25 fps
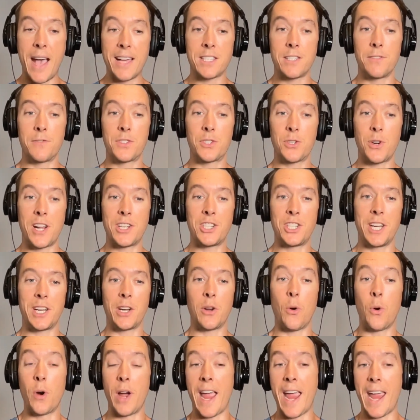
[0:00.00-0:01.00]
stretching,
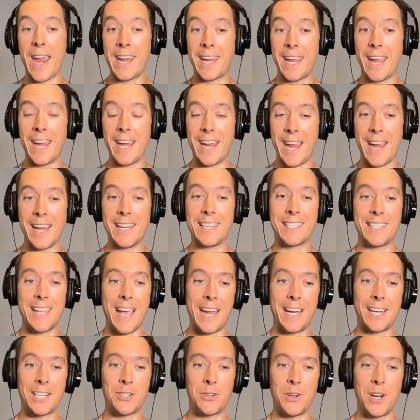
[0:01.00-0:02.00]
or AKA
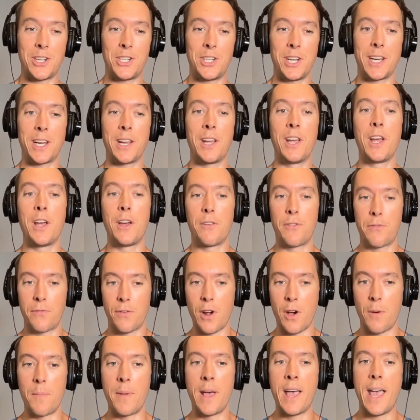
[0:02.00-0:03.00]
static stretching,
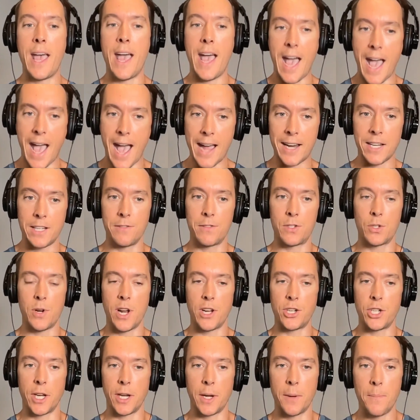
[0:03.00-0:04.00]
from active
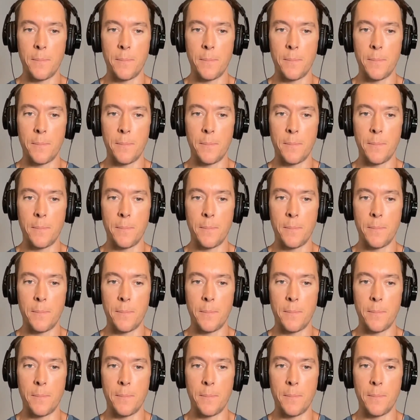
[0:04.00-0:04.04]
stretching.